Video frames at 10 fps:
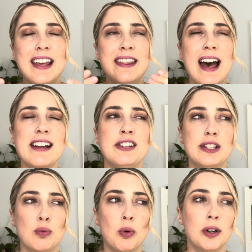that
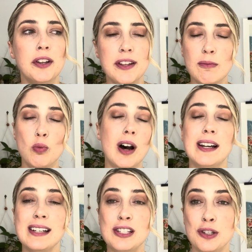just warrant them
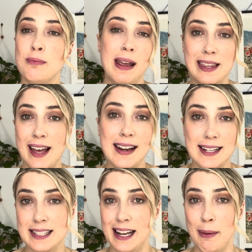wanting to make that
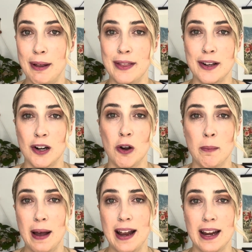next step in their home
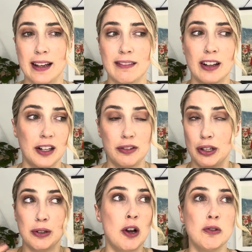buying or
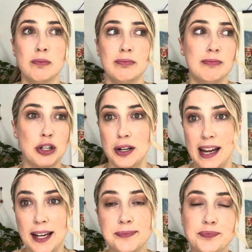their home
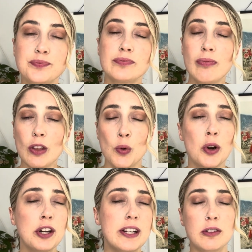journey.
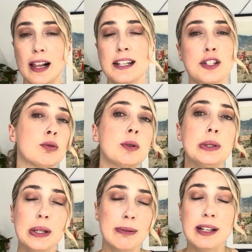Or, clients who are
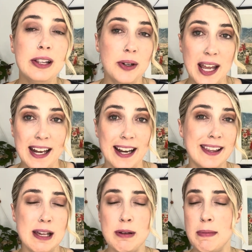relocating,
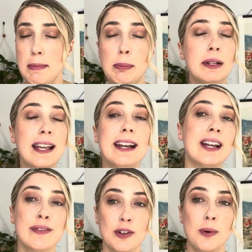they've been maybe
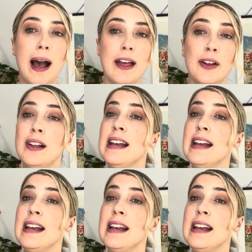planning for a while.